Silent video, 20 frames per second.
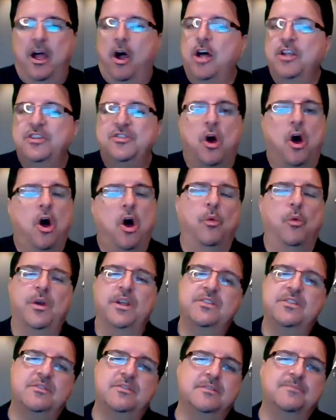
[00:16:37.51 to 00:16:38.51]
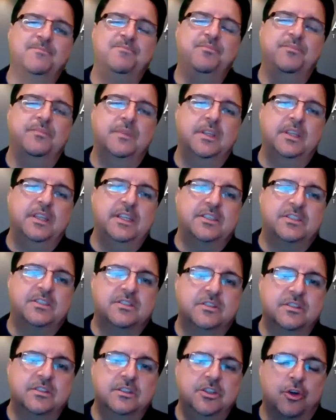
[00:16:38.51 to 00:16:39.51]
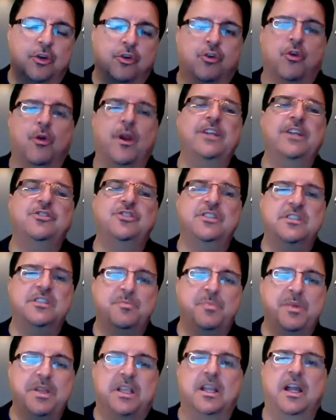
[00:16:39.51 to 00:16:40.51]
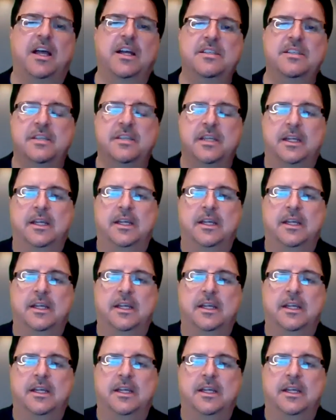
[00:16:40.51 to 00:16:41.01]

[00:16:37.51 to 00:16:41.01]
As always, it's you're gracious because